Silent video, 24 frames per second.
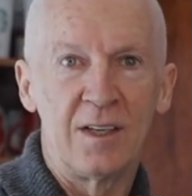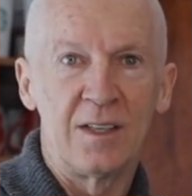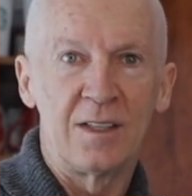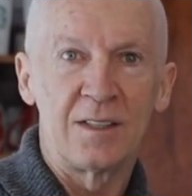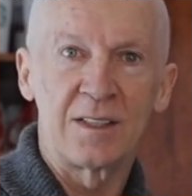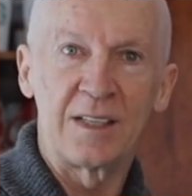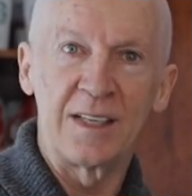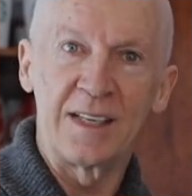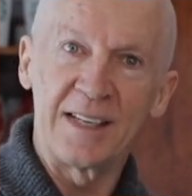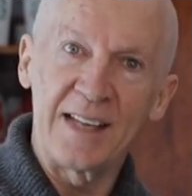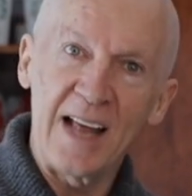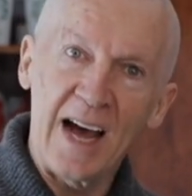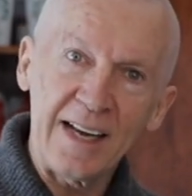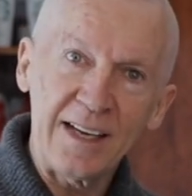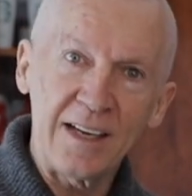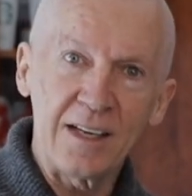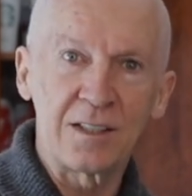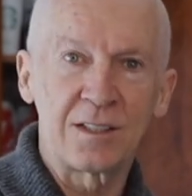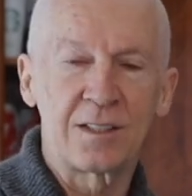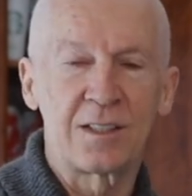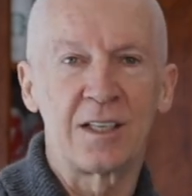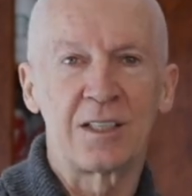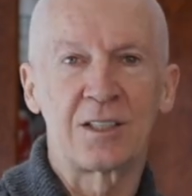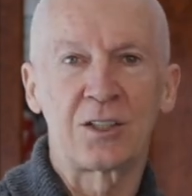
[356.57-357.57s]
See, that
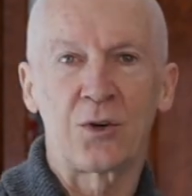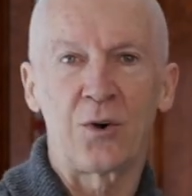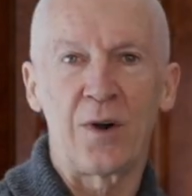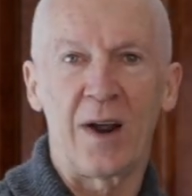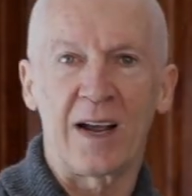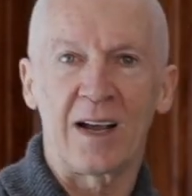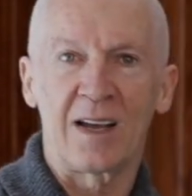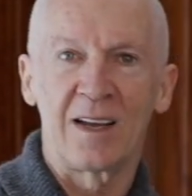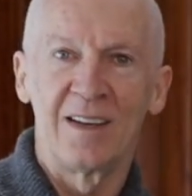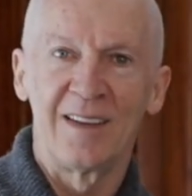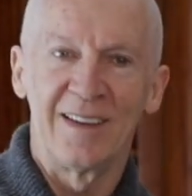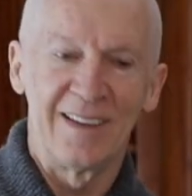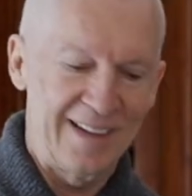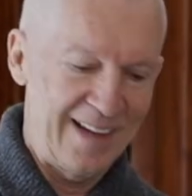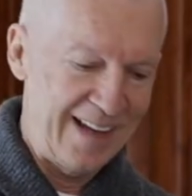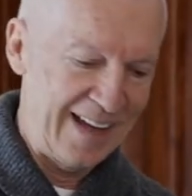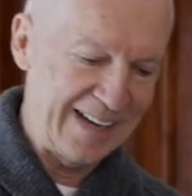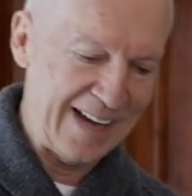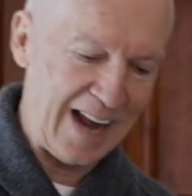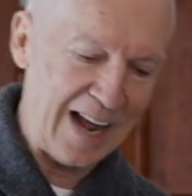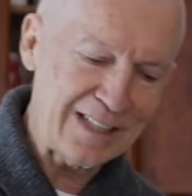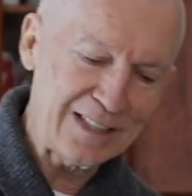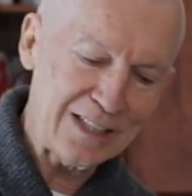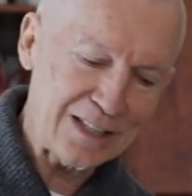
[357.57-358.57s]
is the trick.
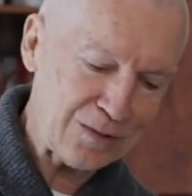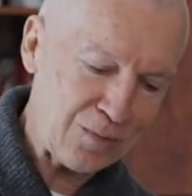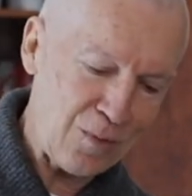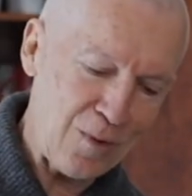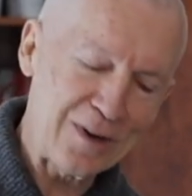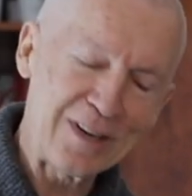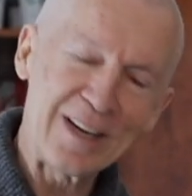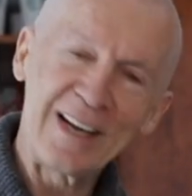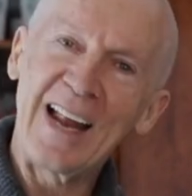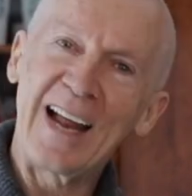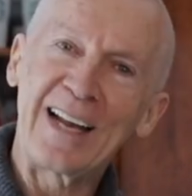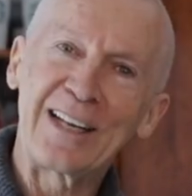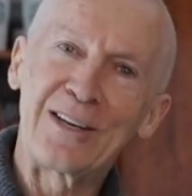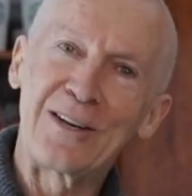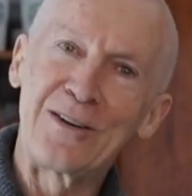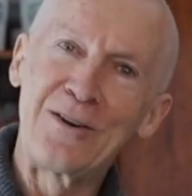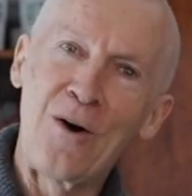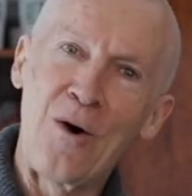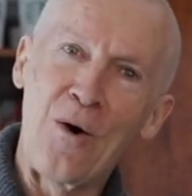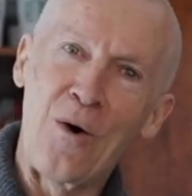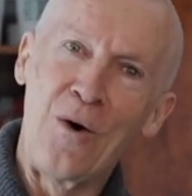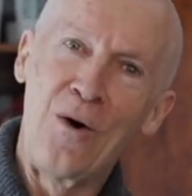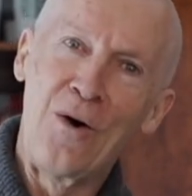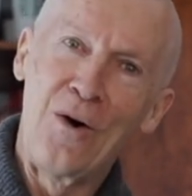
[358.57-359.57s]
And I just want to let you
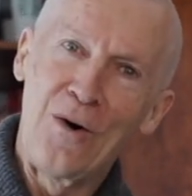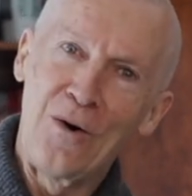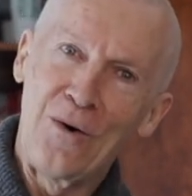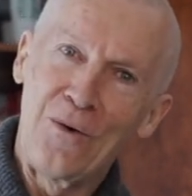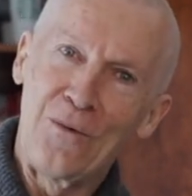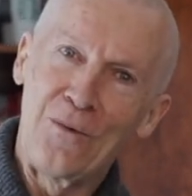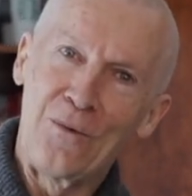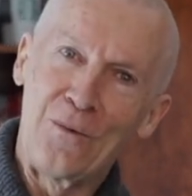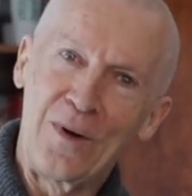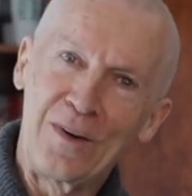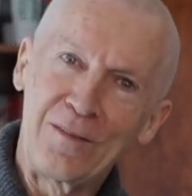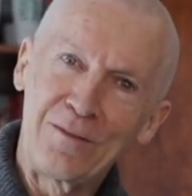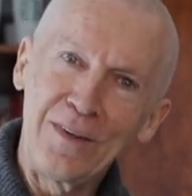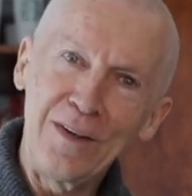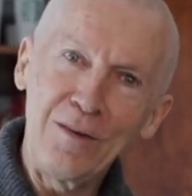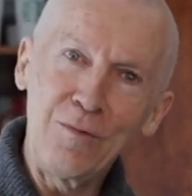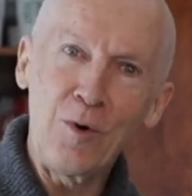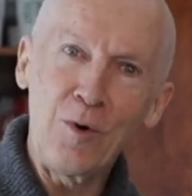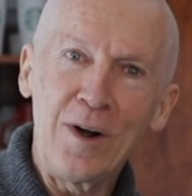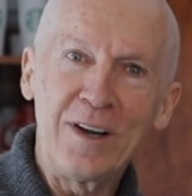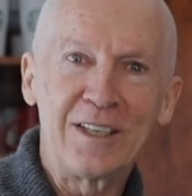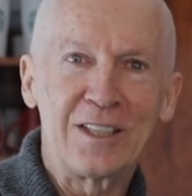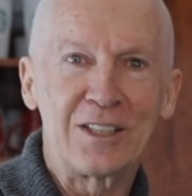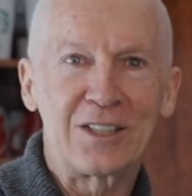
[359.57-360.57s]
know, when we
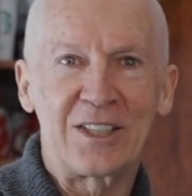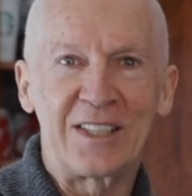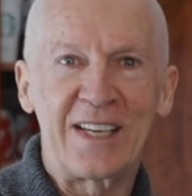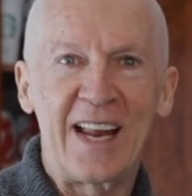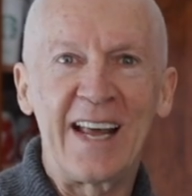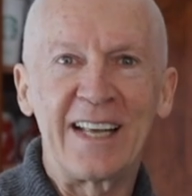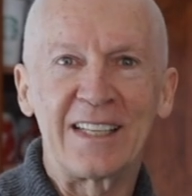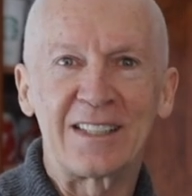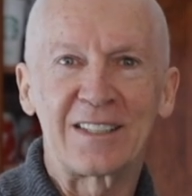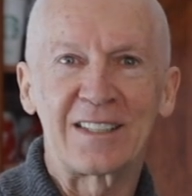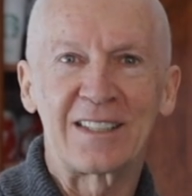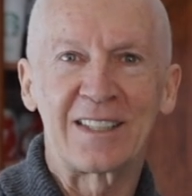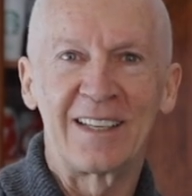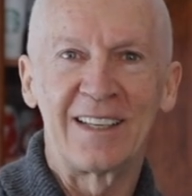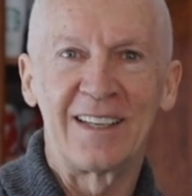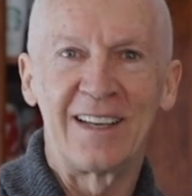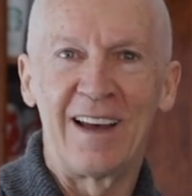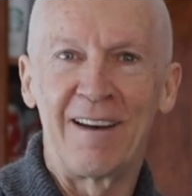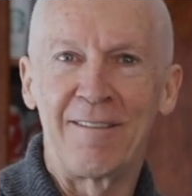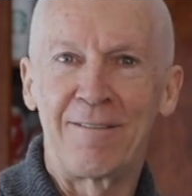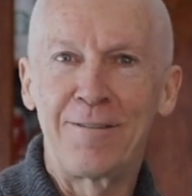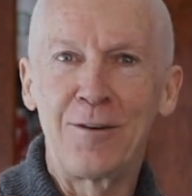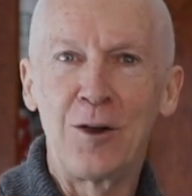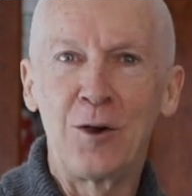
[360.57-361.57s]
in the States
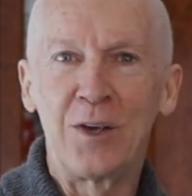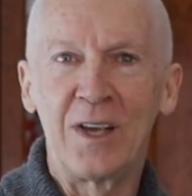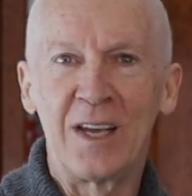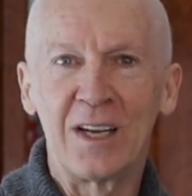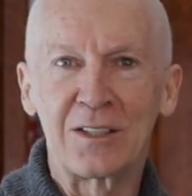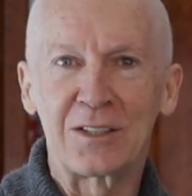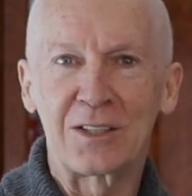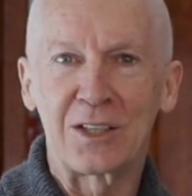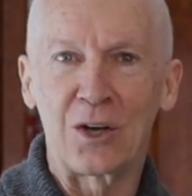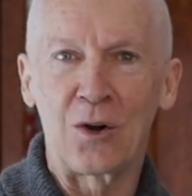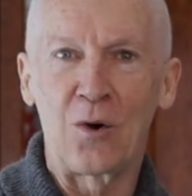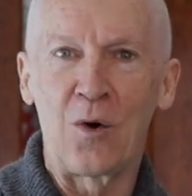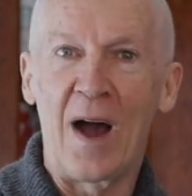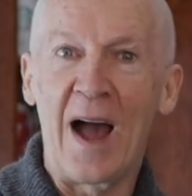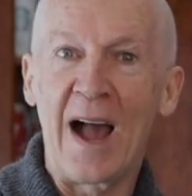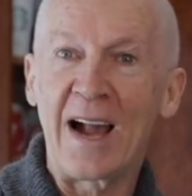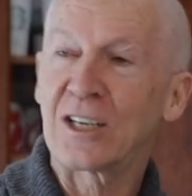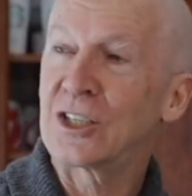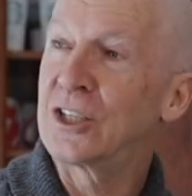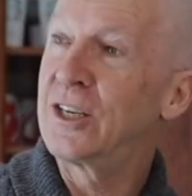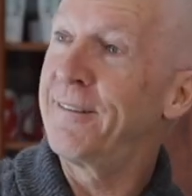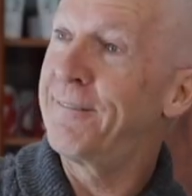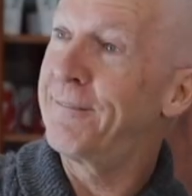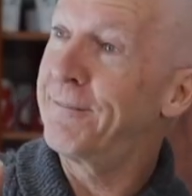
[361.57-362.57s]
a few years ago,
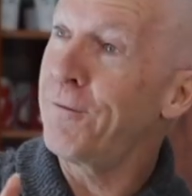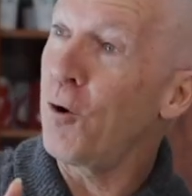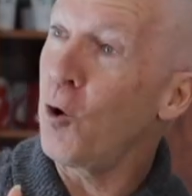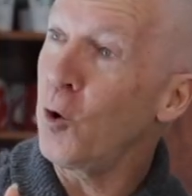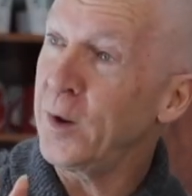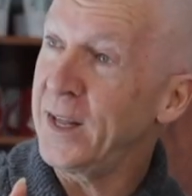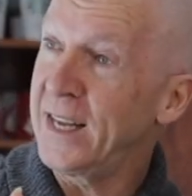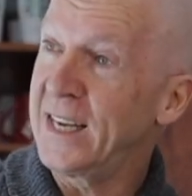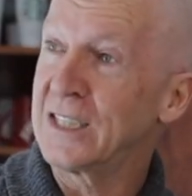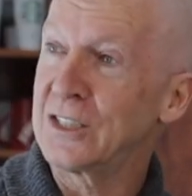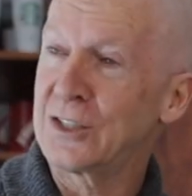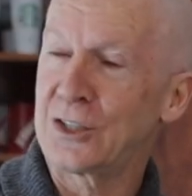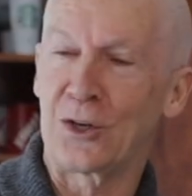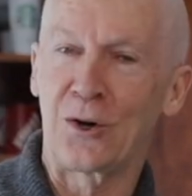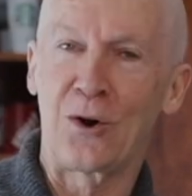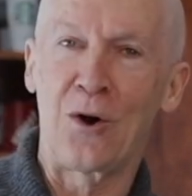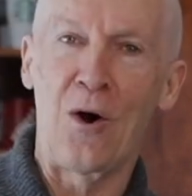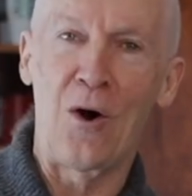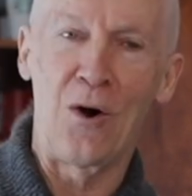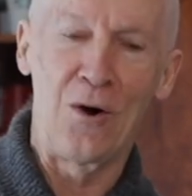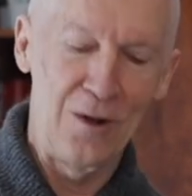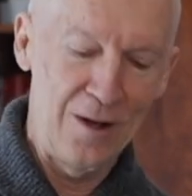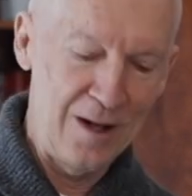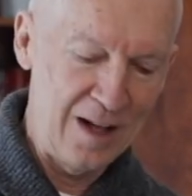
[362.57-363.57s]
actually 4 years
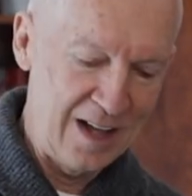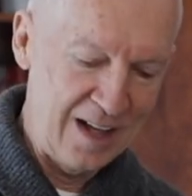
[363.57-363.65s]
ago,